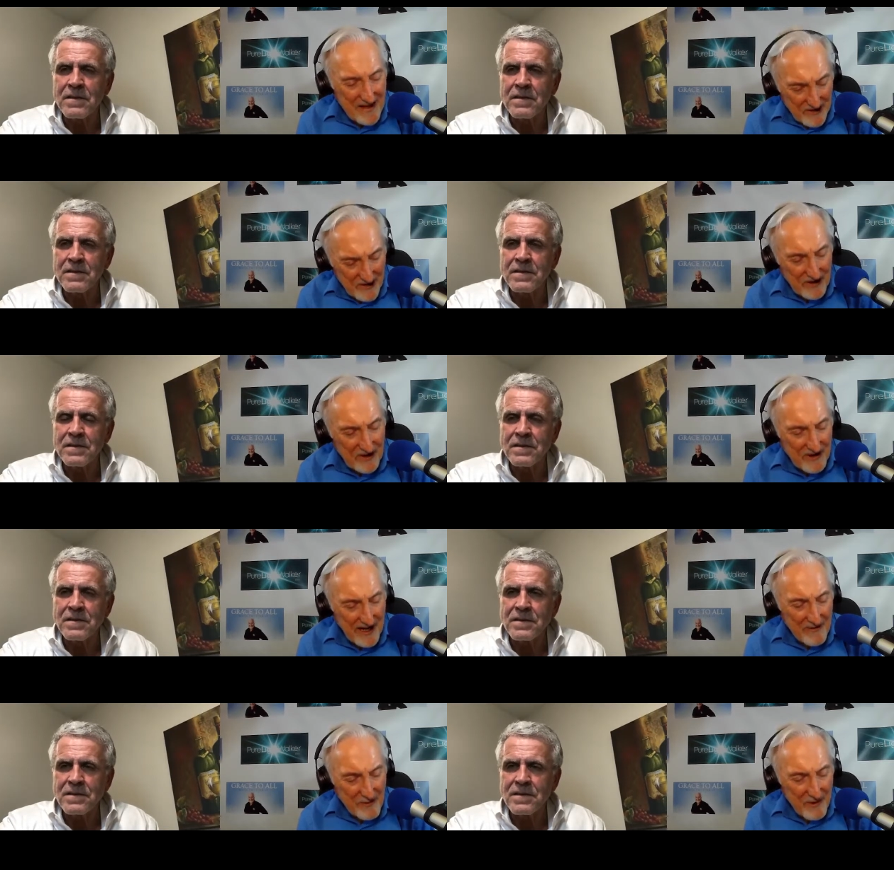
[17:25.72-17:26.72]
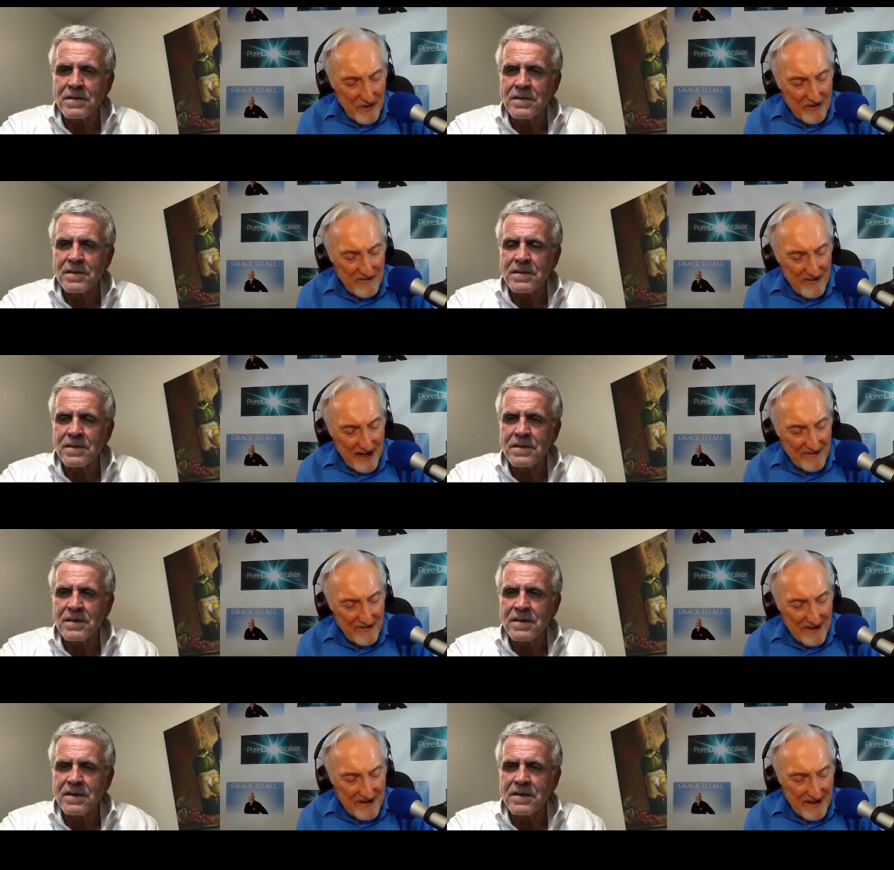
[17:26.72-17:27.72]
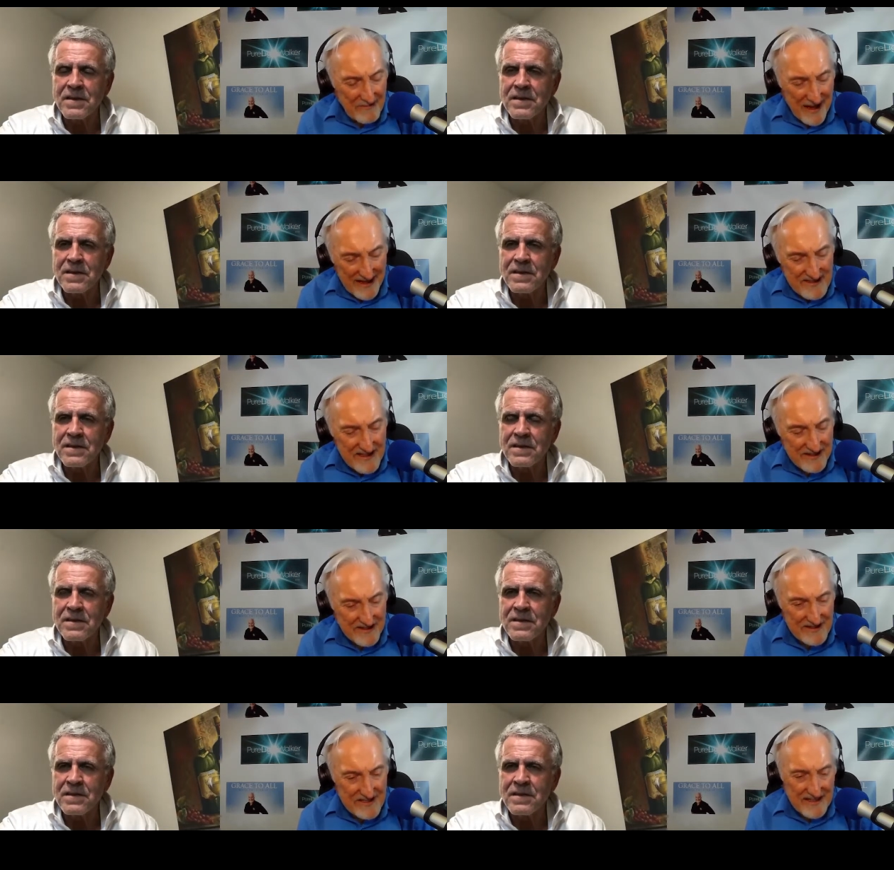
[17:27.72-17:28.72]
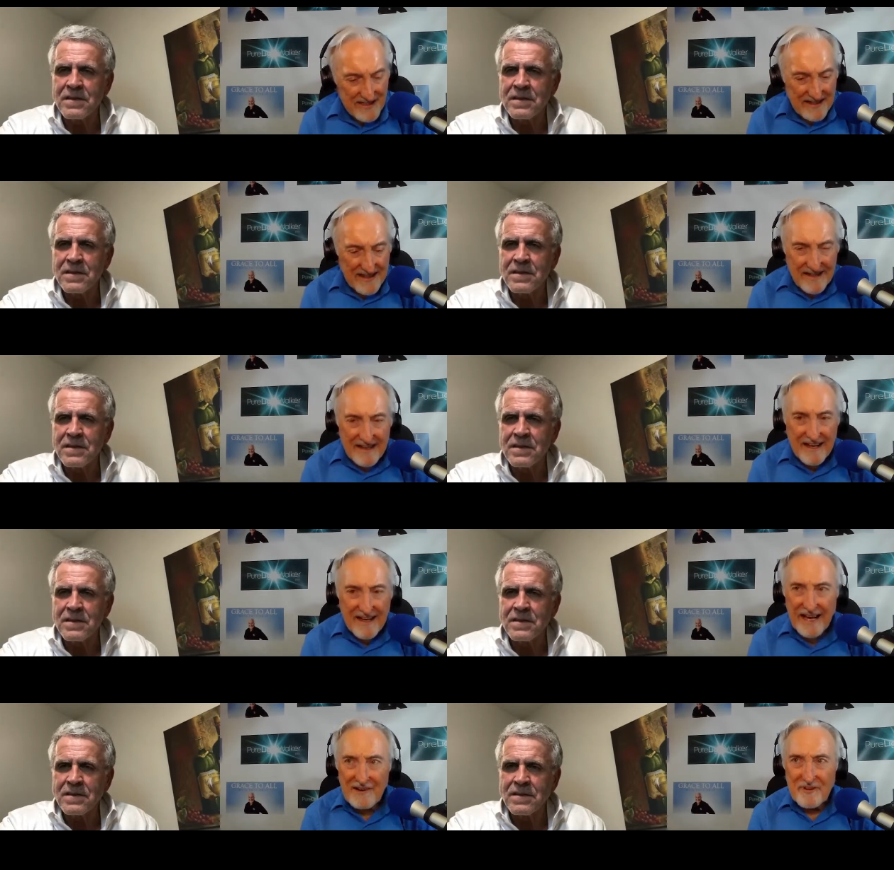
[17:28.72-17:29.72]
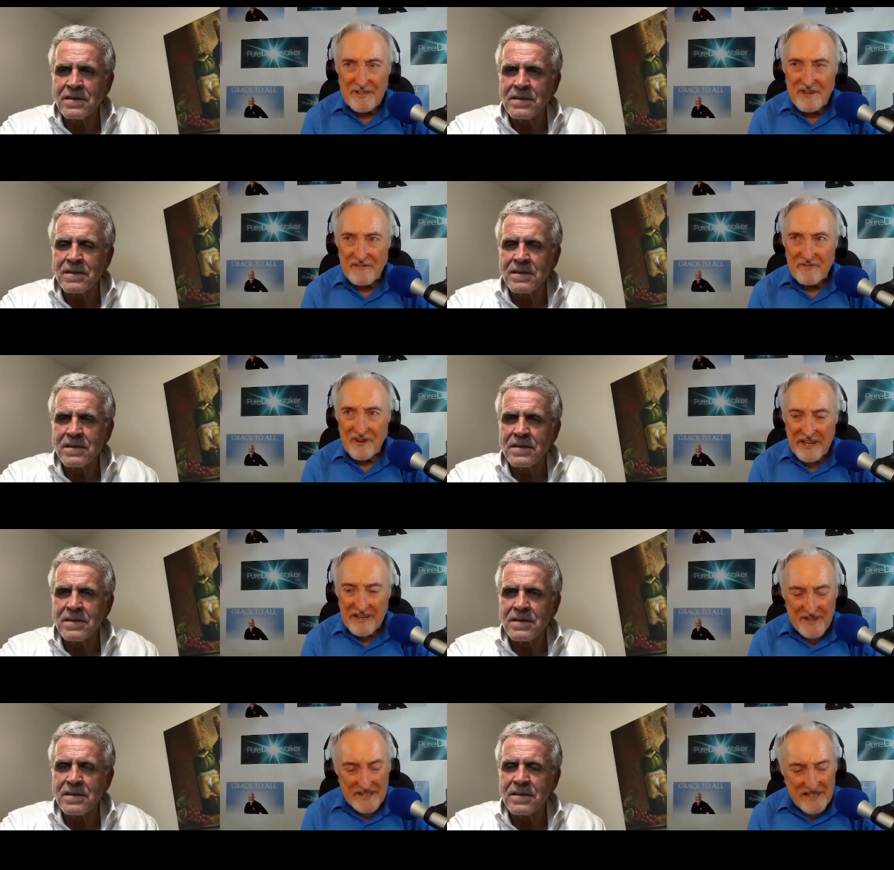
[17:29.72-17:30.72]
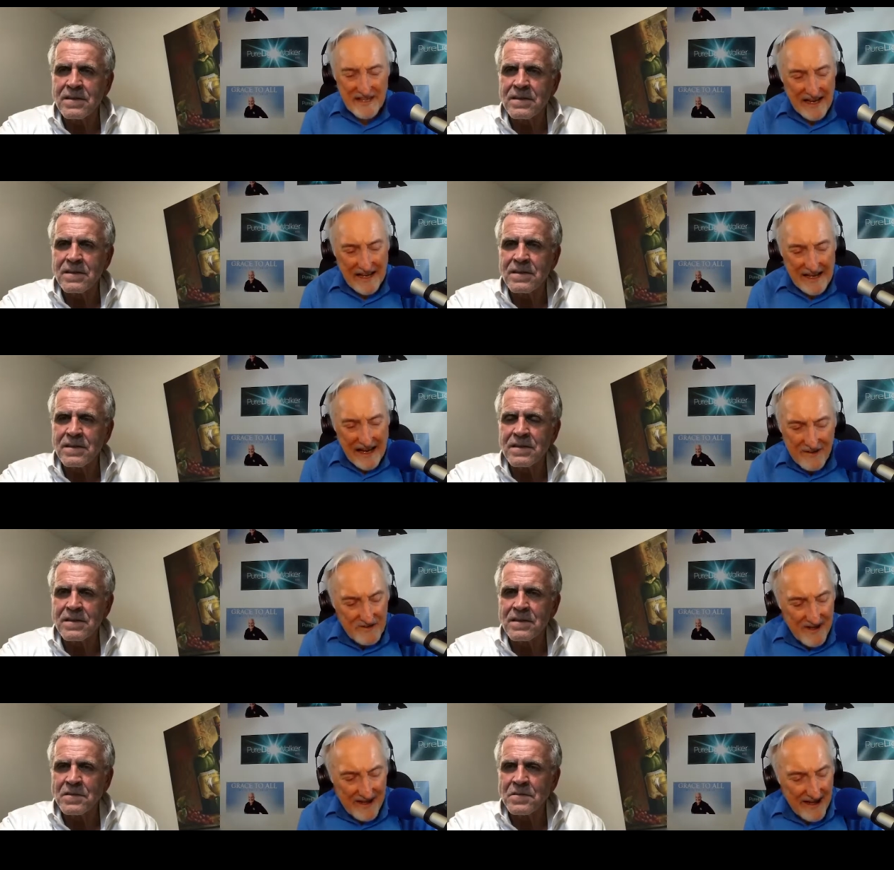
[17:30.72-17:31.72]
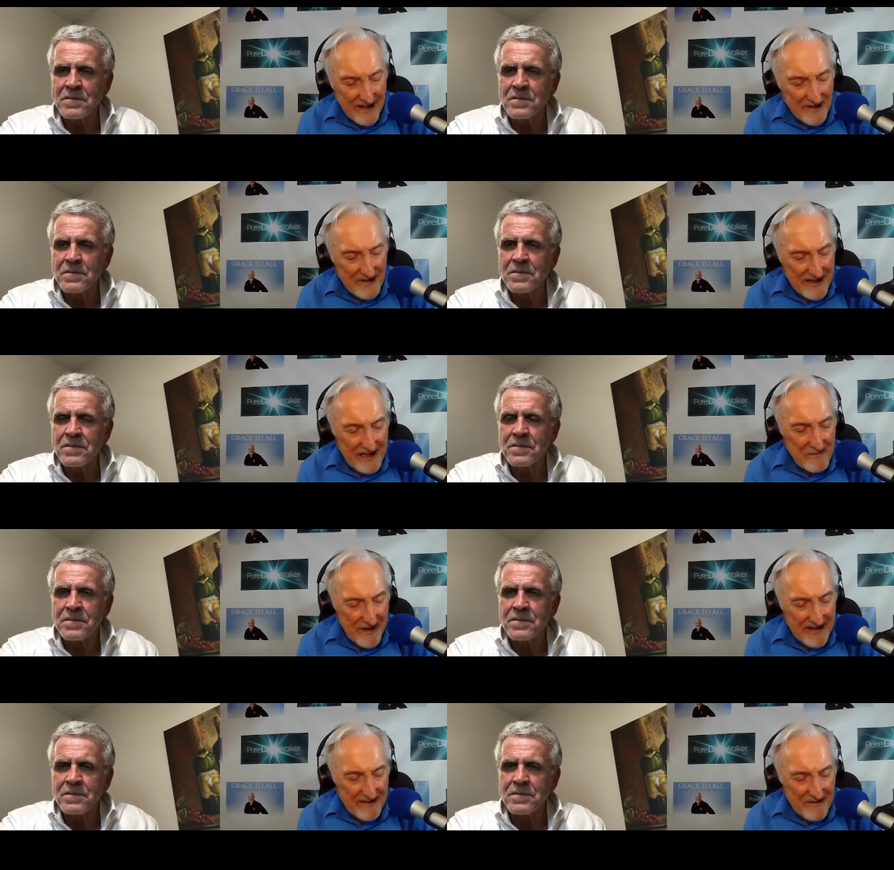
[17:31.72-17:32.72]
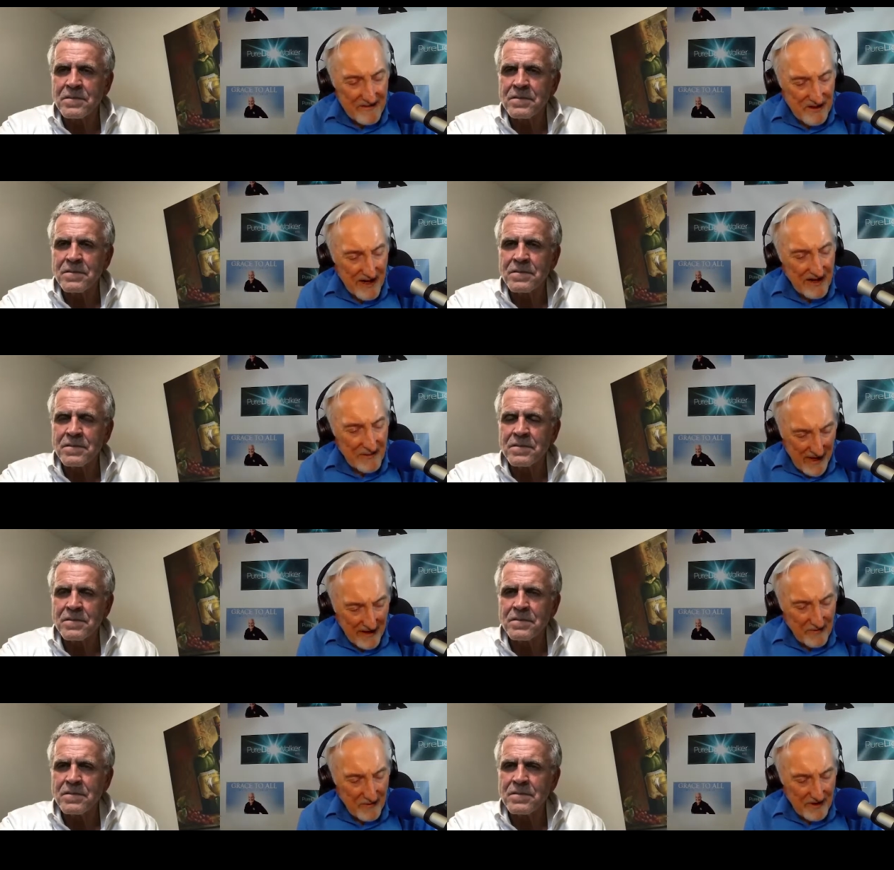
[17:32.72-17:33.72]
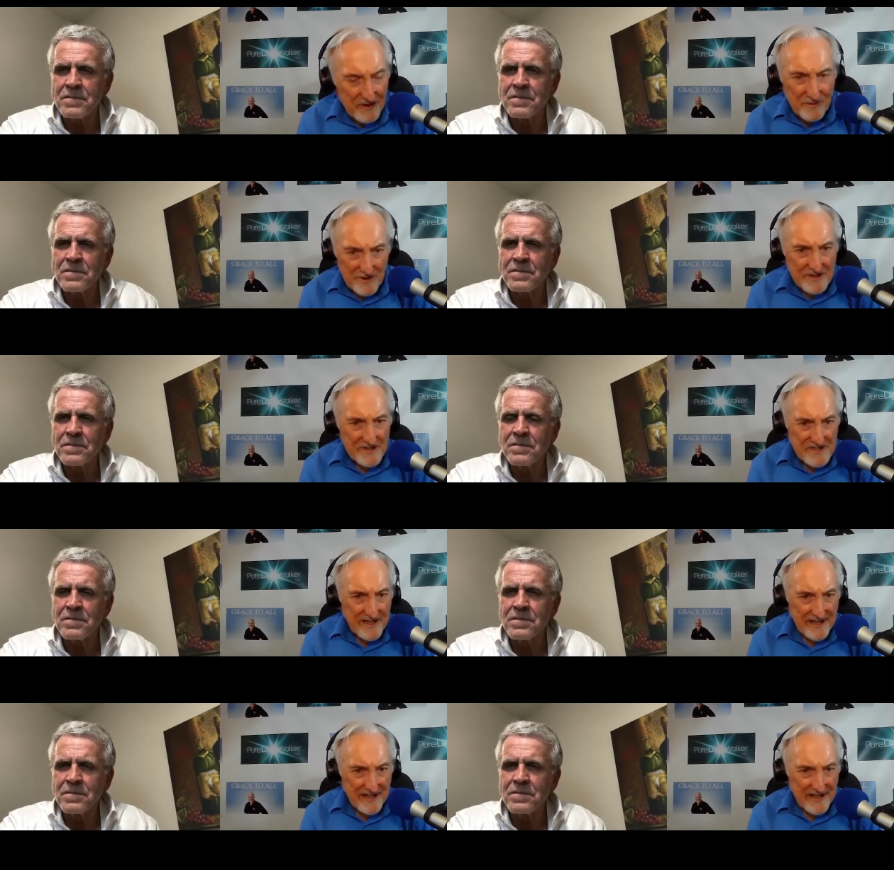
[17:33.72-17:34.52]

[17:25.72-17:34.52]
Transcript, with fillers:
Speaker 1: you, you know, you and I were both involved in, in Mike Zinker's uh, conference on forgiveness. And I don't think I heard anybody talk about what you were just